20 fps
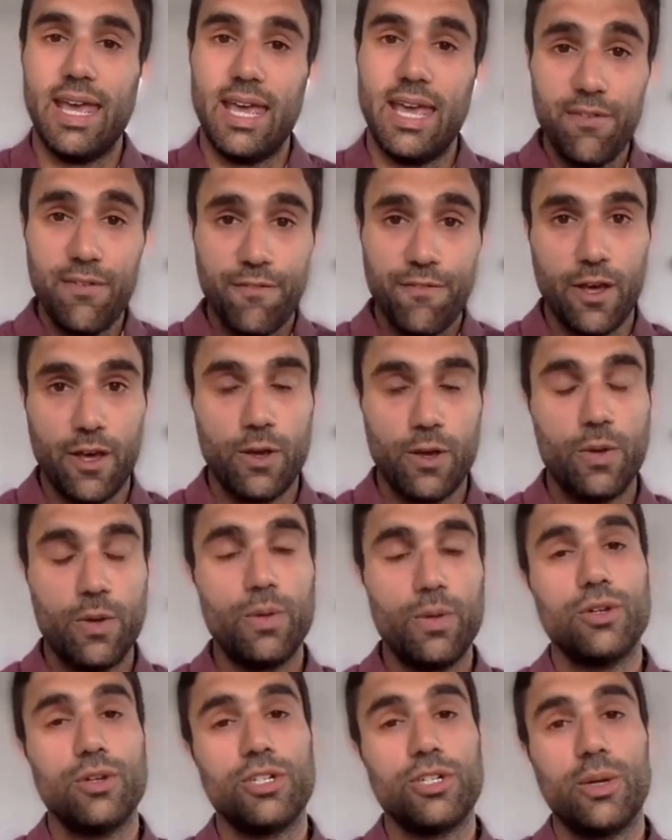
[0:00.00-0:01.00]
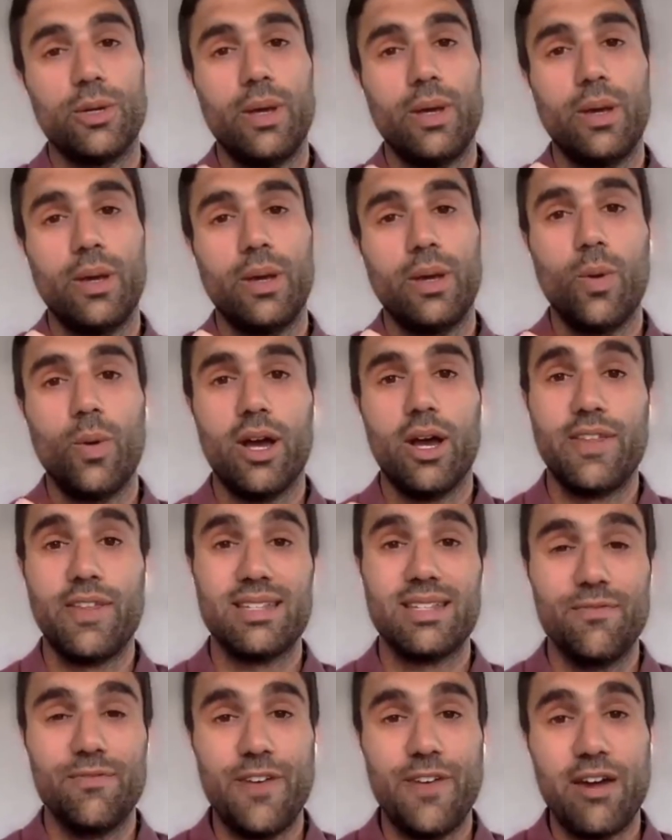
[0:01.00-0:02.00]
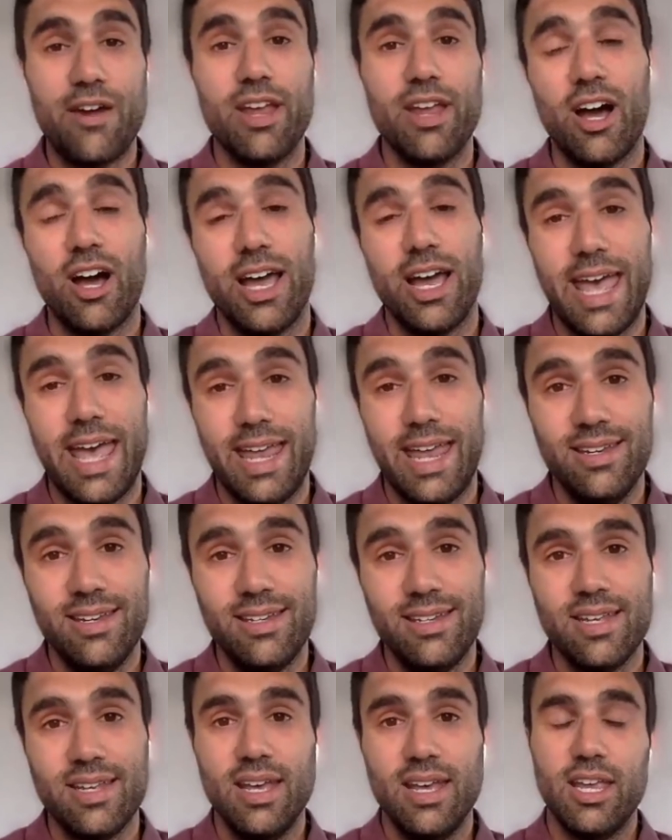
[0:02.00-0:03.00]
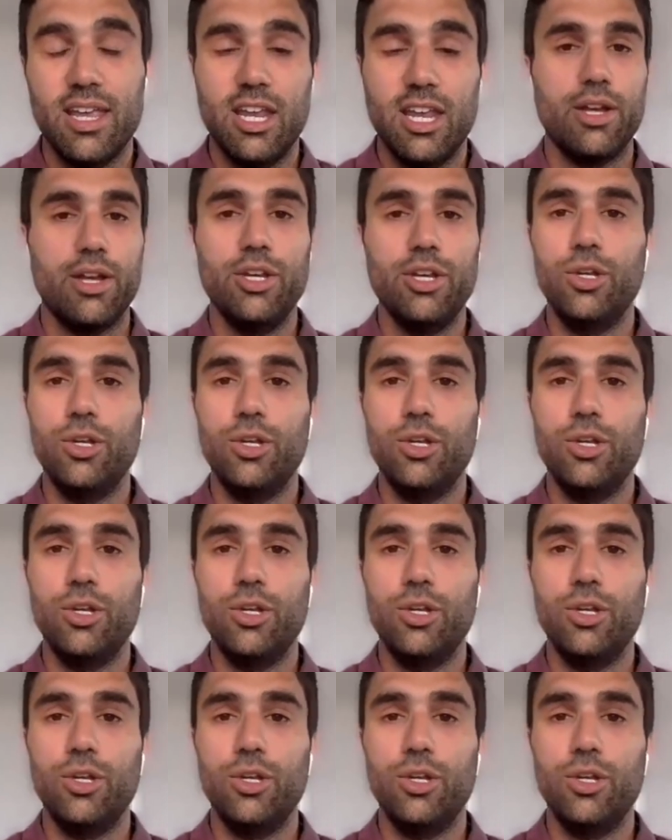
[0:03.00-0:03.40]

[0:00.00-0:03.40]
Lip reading: If, though, you're doing work that's very high-end,